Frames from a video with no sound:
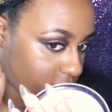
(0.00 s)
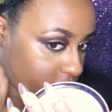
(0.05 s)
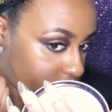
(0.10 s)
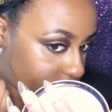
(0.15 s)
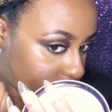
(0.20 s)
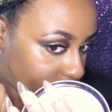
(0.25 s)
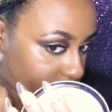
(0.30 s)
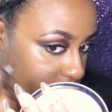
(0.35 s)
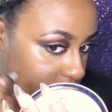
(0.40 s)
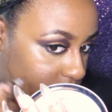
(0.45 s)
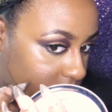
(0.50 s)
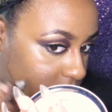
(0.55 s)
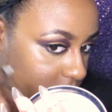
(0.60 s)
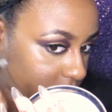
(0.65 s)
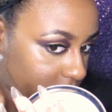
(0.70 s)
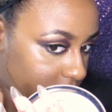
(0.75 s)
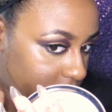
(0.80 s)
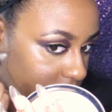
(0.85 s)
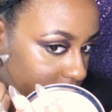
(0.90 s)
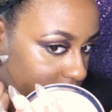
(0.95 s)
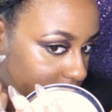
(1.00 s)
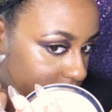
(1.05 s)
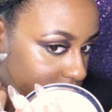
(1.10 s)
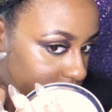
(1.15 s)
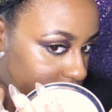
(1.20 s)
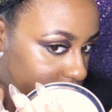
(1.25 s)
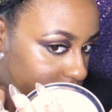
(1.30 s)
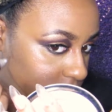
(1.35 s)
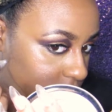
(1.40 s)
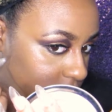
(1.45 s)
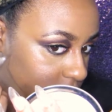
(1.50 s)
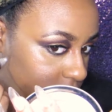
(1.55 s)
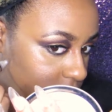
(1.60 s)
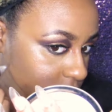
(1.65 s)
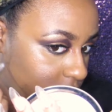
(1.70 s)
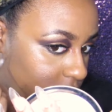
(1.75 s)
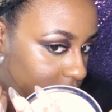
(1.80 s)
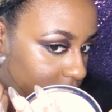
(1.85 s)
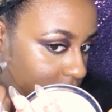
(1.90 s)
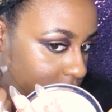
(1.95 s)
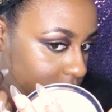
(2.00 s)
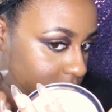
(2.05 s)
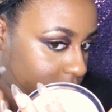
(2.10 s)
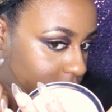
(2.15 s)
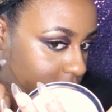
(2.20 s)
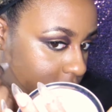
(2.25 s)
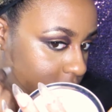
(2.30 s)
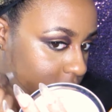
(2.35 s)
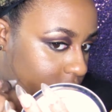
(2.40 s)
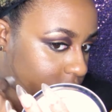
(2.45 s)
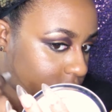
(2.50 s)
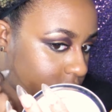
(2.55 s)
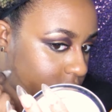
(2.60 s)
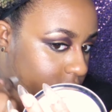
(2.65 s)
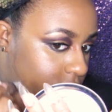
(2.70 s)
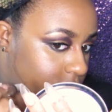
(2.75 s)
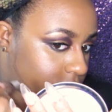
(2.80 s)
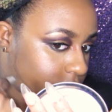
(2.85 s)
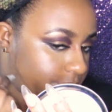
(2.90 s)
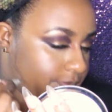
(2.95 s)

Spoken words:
So we went like this, so then you come down,